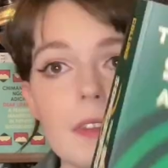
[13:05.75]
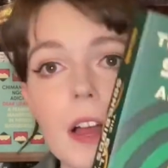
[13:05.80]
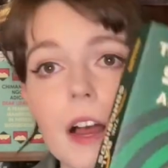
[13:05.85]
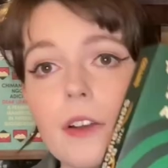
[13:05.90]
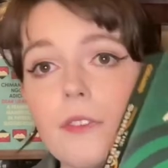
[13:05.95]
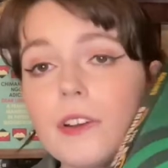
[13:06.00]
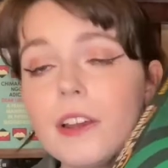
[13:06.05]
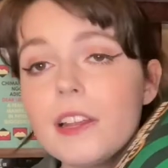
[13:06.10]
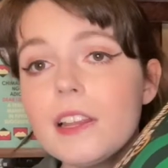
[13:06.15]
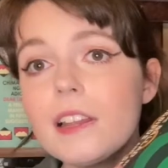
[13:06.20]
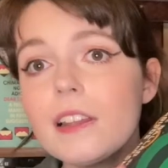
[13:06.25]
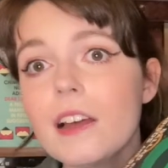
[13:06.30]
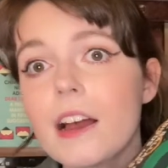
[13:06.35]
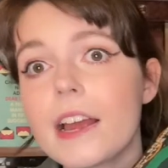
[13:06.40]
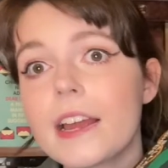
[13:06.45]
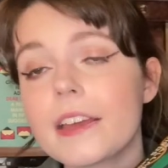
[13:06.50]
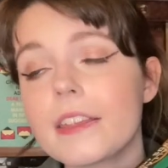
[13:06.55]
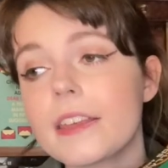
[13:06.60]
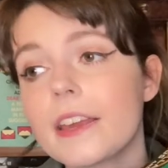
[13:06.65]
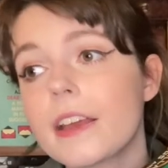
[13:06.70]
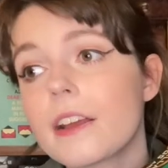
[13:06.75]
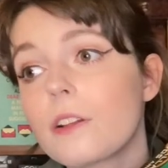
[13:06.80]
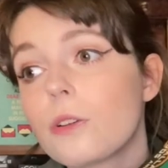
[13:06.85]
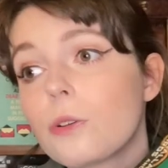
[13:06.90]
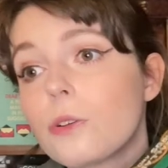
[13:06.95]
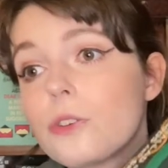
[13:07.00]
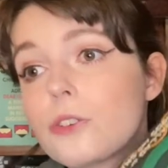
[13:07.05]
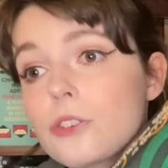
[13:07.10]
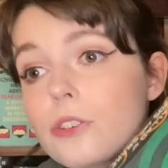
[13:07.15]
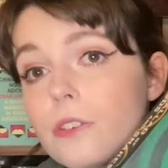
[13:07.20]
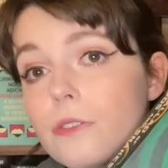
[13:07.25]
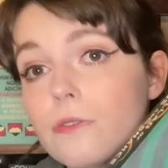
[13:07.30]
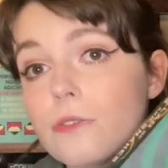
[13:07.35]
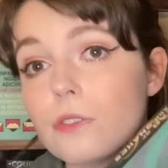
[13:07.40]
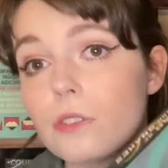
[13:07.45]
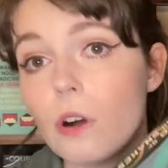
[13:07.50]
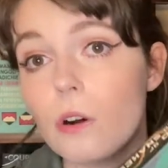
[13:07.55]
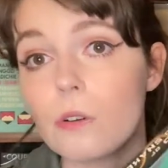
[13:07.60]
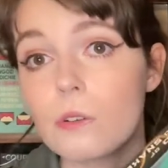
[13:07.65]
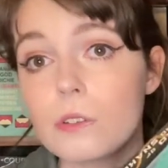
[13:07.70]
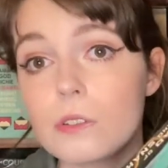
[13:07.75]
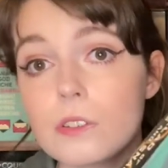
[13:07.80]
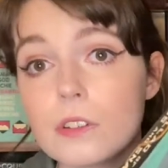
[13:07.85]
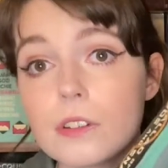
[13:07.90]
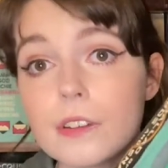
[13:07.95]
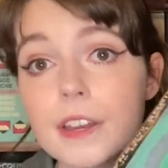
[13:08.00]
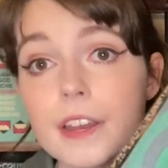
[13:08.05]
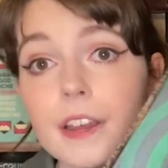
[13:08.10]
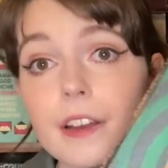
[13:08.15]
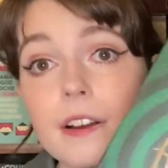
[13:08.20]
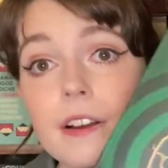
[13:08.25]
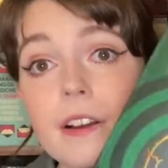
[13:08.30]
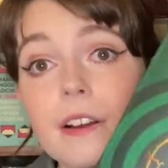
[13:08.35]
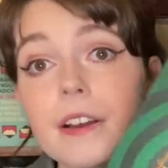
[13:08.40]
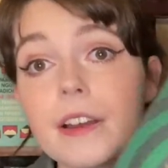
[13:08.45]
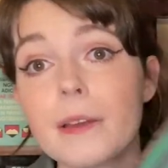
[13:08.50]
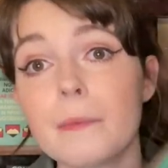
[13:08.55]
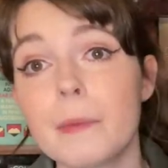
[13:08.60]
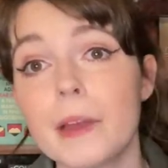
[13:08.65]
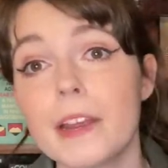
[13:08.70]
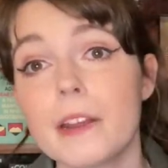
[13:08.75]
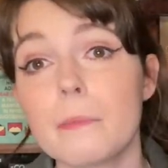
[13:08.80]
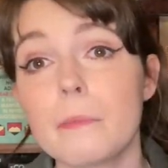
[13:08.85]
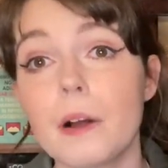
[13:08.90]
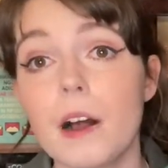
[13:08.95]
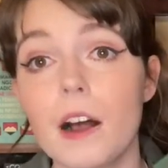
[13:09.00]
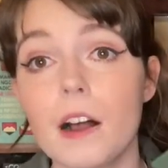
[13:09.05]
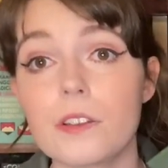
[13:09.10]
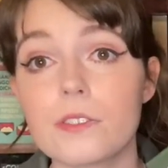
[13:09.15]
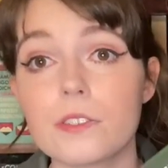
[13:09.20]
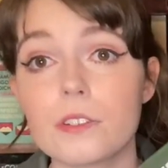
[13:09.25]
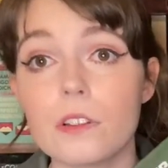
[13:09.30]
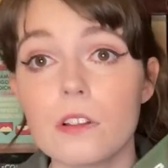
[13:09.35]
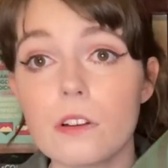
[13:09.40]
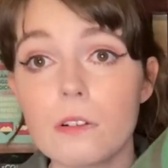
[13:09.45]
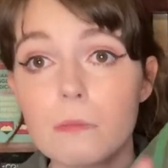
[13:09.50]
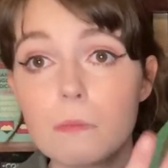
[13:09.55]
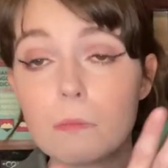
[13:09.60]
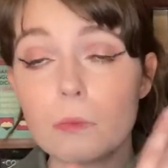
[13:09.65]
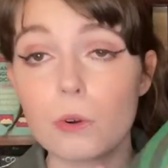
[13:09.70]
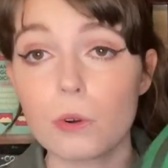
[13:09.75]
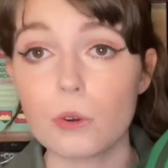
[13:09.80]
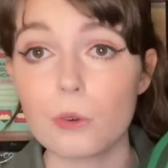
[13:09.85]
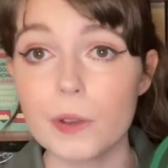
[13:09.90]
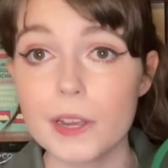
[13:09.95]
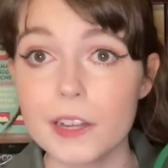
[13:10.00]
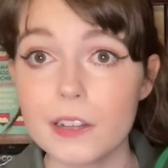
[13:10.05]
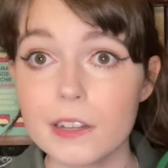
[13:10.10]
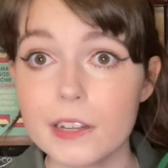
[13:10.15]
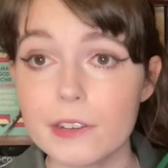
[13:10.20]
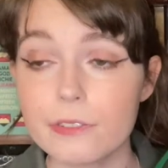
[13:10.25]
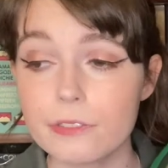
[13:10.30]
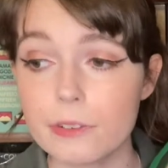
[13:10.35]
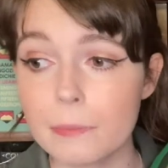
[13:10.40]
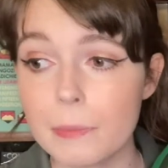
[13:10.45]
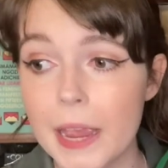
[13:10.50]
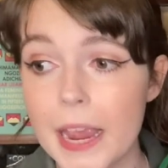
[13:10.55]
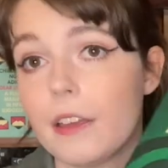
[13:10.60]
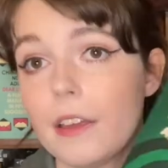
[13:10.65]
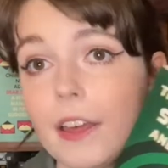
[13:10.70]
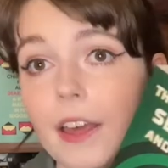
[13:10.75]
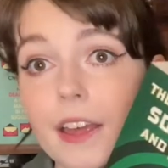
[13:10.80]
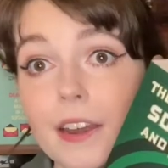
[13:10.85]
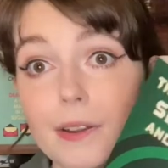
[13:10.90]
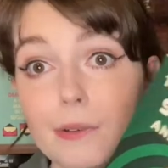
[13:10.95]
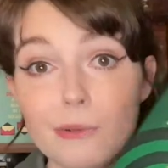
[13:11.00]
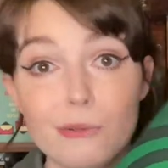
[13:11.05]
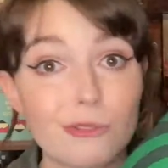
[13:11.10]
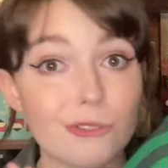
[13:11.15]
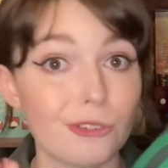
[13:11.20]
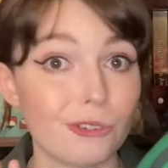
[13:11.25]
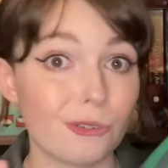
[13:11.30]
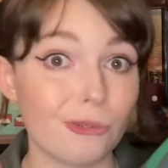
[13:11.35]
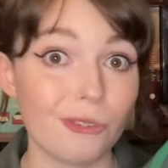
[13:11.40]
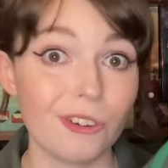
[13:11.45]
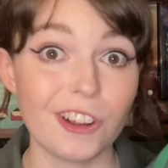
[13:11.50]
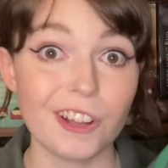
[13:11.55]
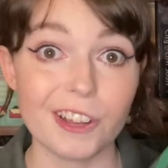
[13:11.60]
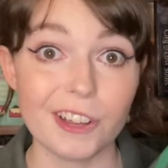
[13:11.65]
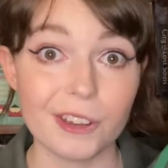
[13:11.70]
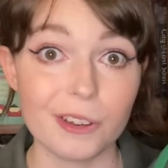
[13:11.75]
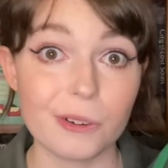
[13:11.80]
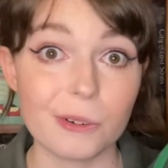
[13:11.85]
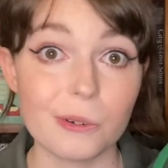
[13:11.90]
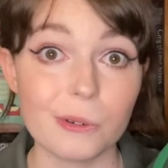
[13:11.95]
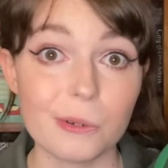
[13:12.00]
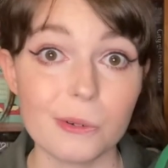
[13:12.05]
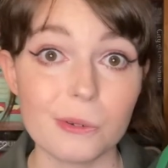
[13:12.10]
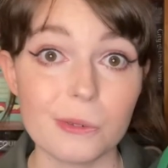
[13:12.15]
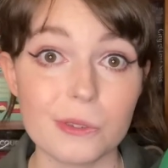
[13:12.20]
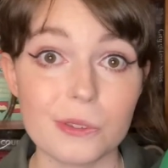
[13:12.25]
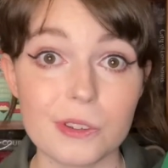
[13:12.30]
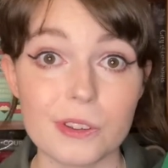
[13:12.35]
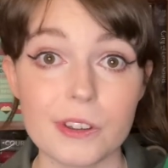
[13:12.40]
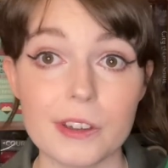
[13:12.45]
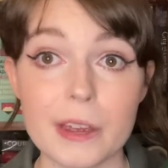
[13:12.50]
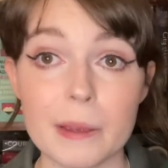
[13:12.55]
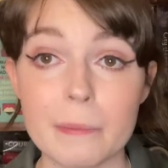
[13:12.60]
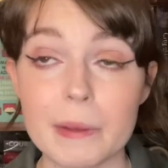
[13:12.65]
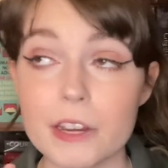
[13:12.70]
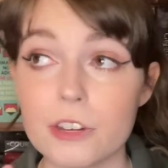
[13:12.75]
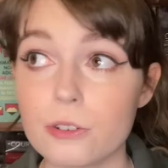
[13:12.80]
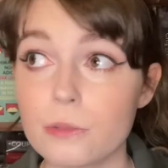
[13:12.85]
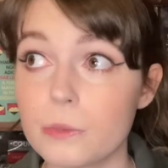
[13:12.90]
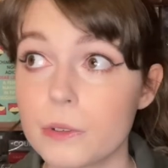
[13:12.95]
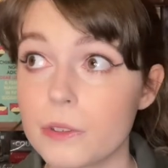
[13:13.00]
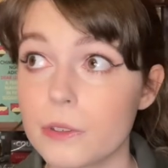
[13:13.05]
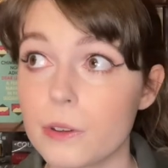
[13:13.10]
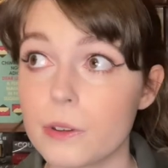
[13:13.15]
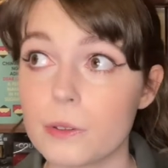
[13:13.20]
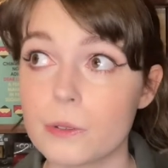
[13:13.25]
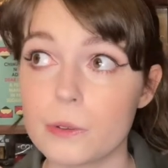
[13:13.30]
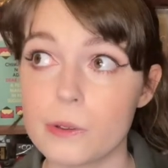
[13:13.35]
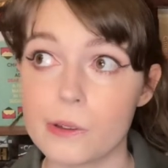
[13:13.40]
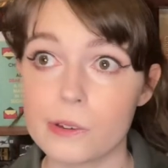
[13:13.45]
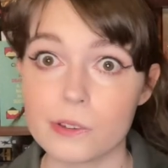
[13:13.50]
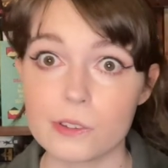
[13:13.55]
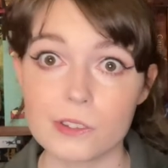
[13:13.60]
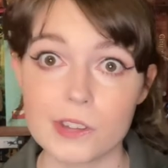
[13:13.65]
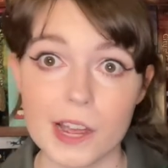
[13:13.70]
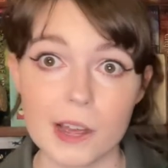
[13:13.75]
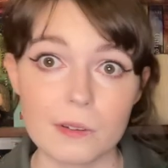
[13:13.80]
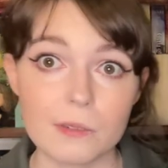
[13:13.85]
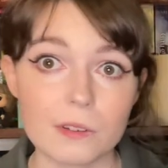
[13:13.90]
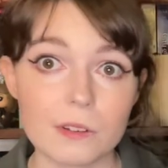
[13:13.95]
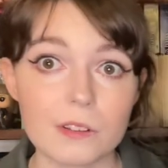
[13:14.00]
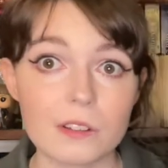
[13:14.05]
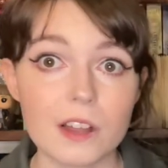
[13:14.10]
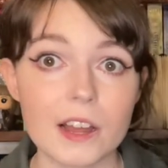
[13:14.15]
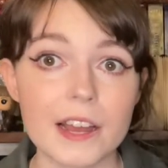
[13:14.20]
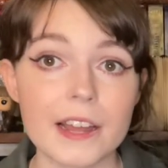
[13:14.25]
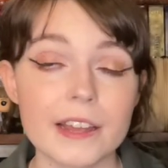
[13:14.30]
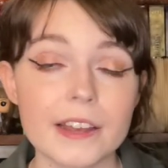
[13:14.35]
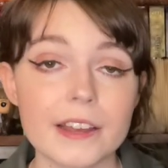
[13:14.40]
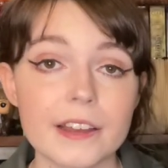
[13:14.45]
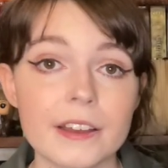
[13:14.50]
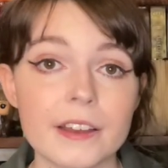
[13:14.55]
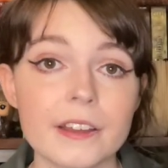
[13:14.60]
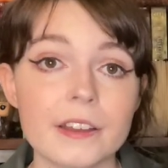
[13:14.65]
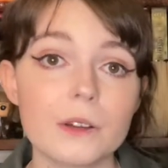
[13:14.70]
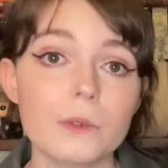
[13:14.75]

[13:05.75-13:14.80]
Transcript: I really like the inclusion of songs in here. It made it pass a lot more quickly for me, and it was just really cool to imagine what those songs sounded like.